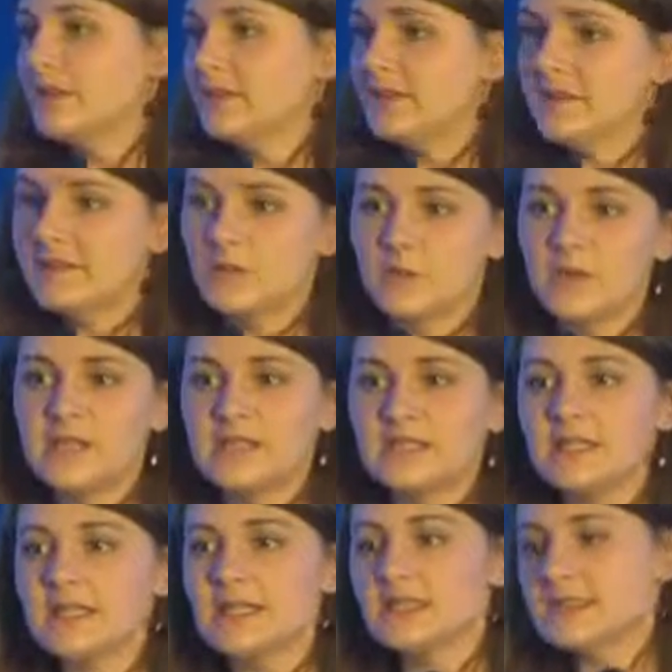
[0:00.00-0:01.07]
is this a
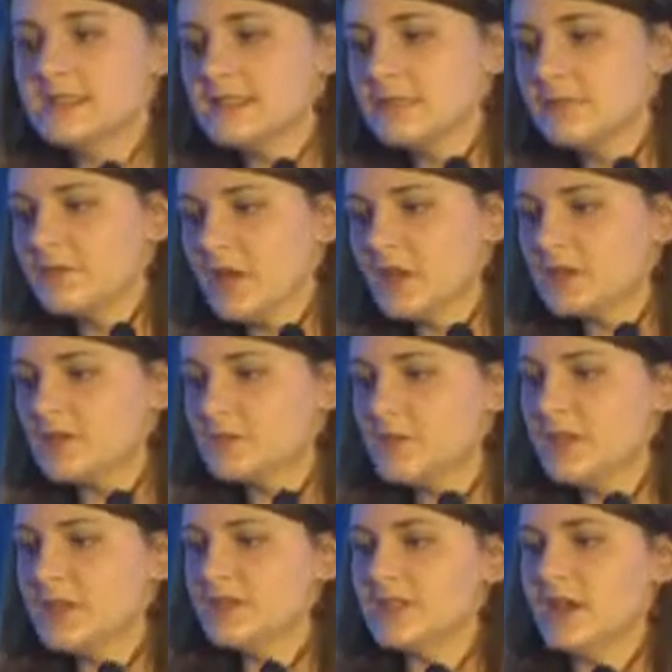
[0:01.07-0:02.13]
BT, is this a Virgin
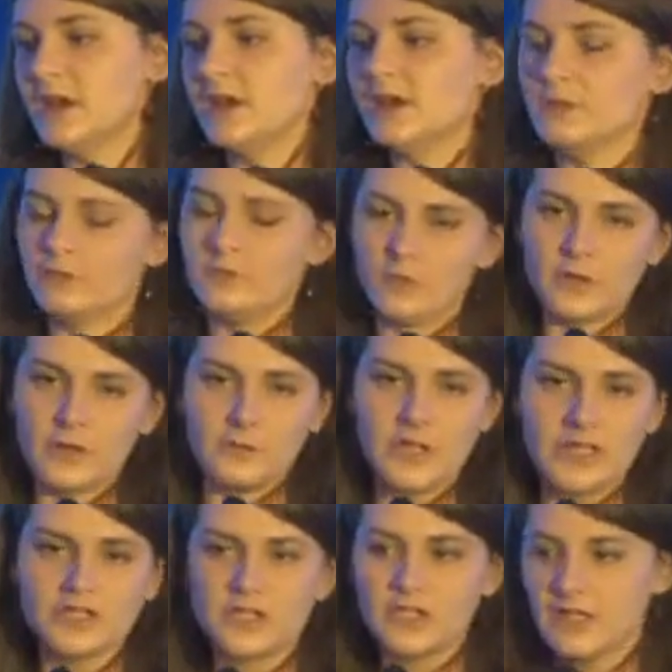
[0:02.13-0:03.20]
Media? I've already
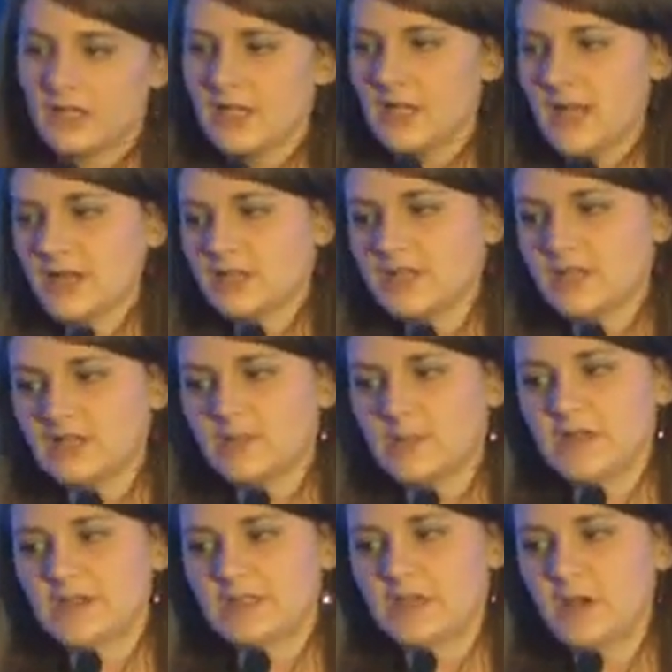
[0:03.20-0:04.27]
mentioned the connection
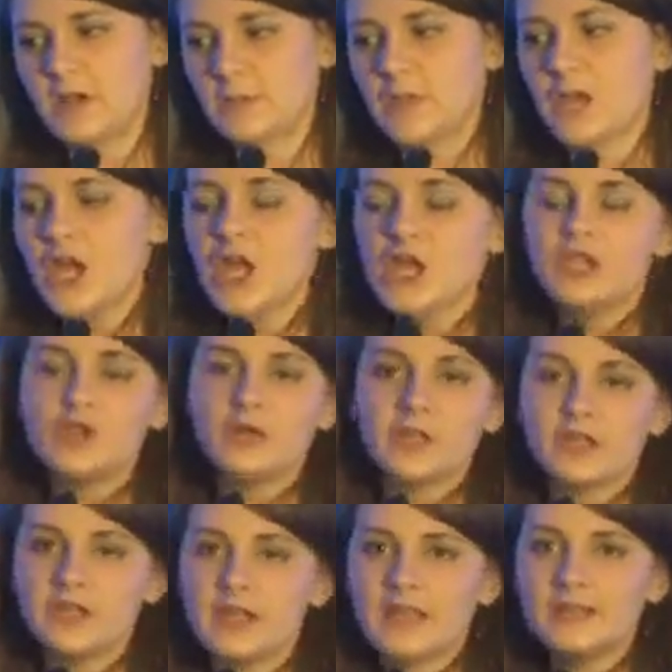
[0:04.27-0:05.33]
speed type. You
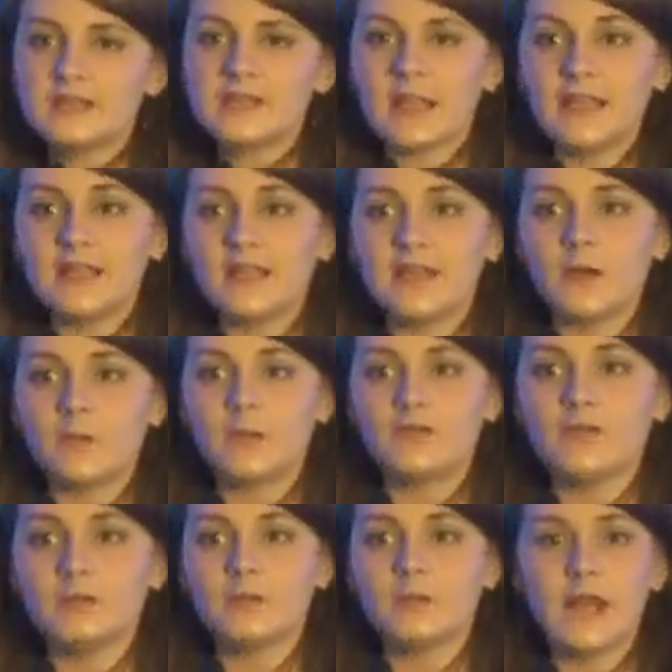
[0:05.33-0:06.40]
can then tally that with
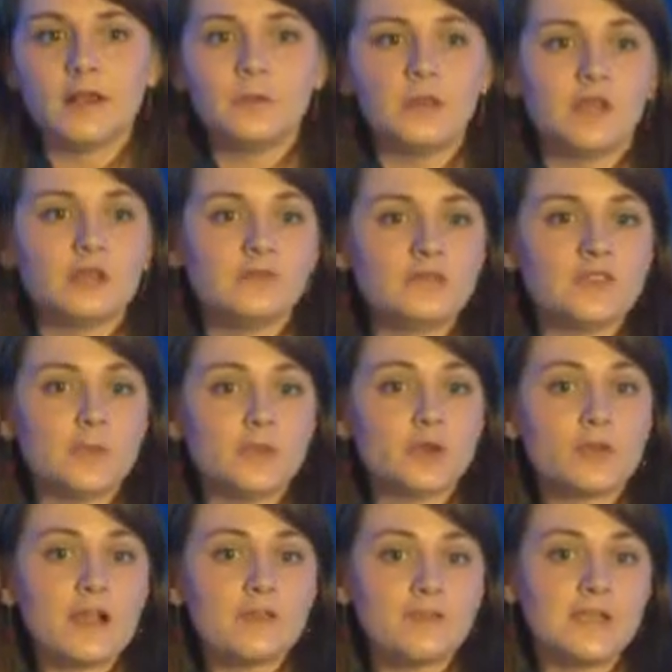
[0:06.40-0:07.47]
some element of
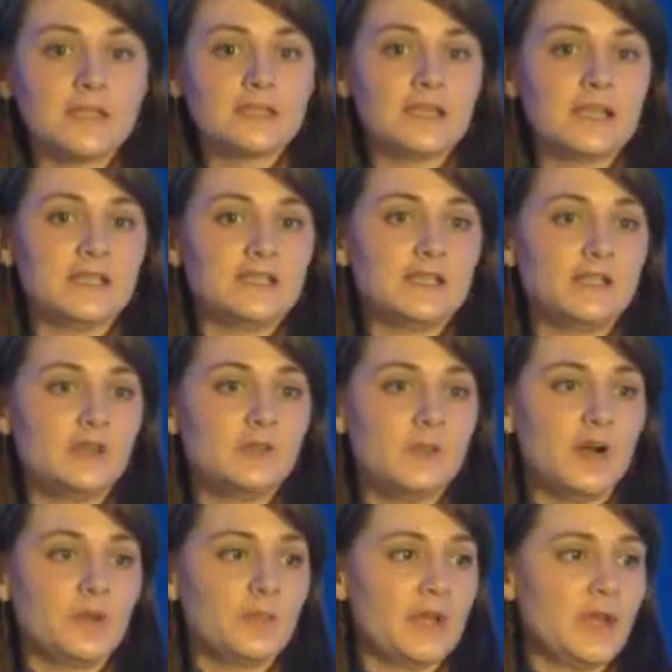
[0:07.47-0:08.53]
demographic data that you
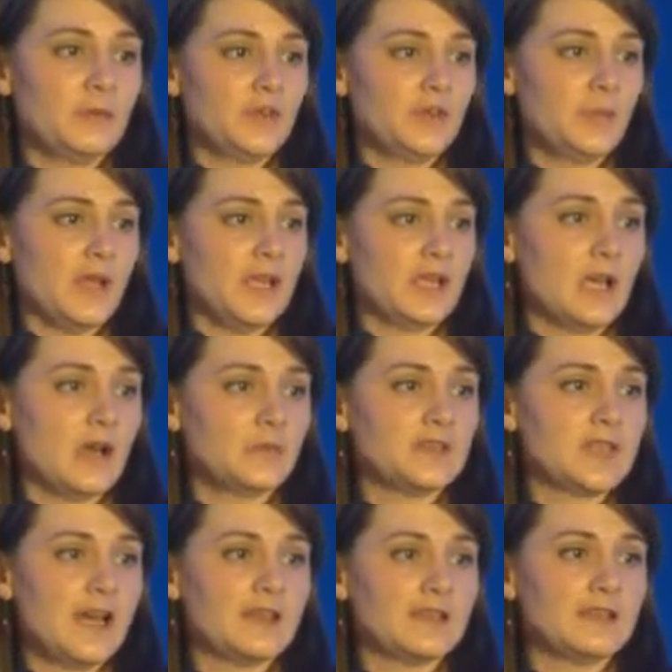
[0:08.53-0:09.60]
might be able to pick up
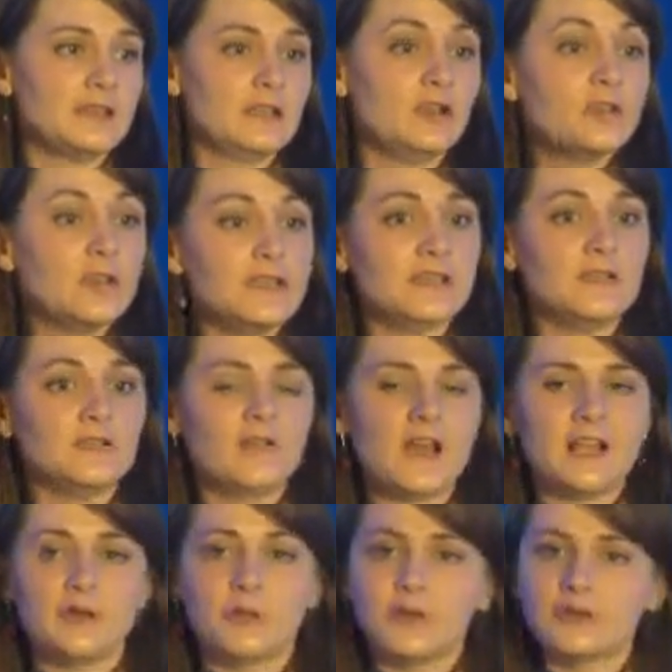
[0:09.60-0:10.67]
to add increasing
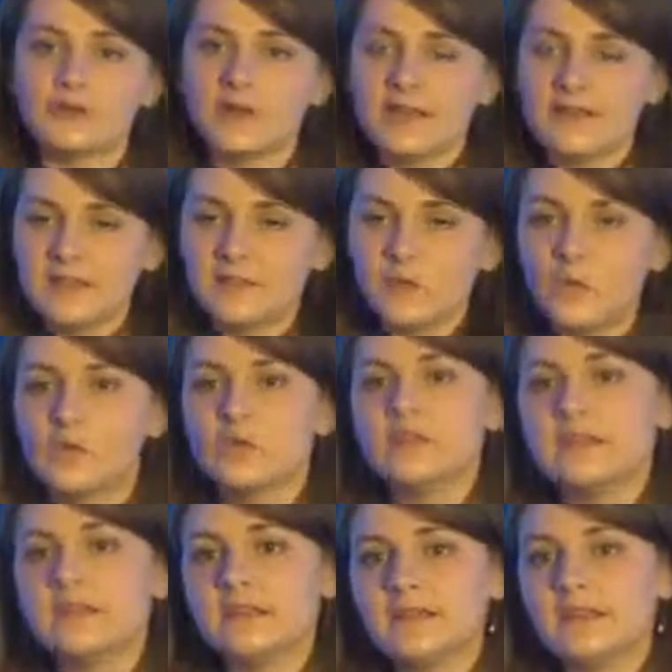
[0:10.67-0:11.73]
value and create these
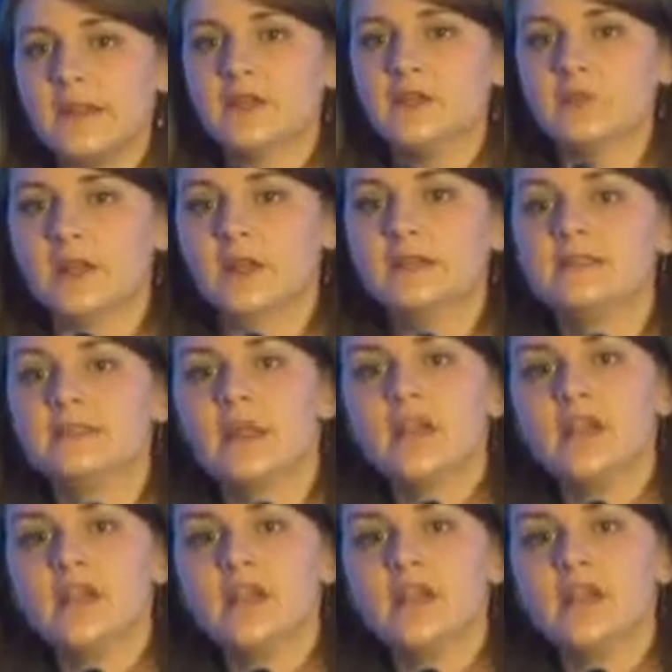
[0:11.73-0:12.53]
audience segments